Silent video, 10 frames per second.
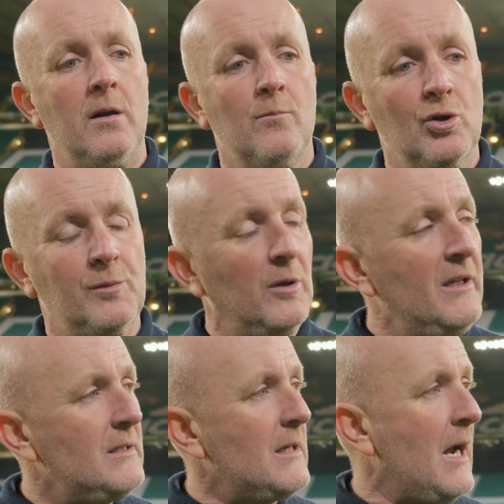The most
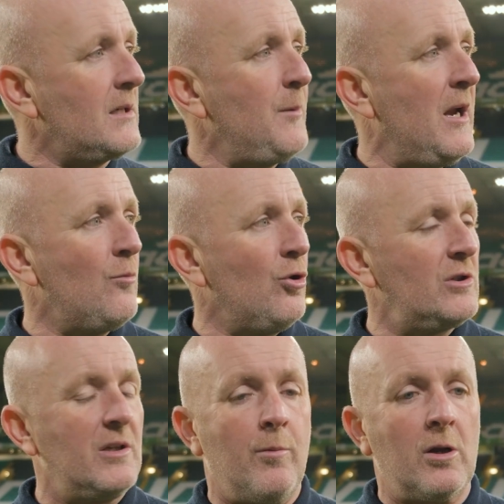pleasing aspect
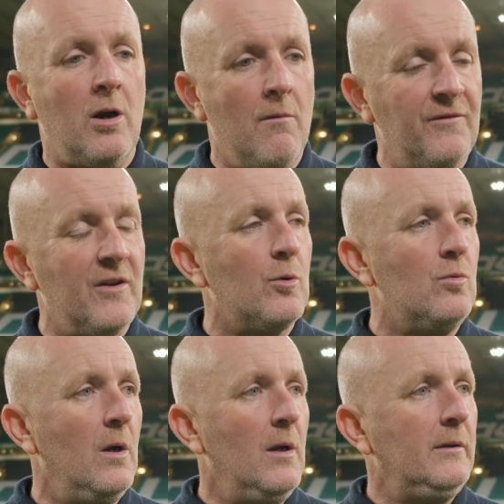was they were comfortable
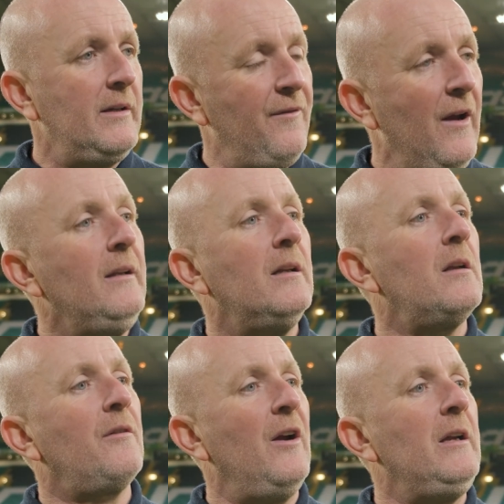defending
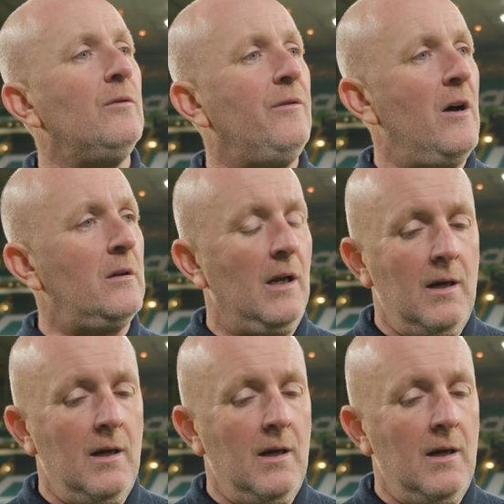their final third.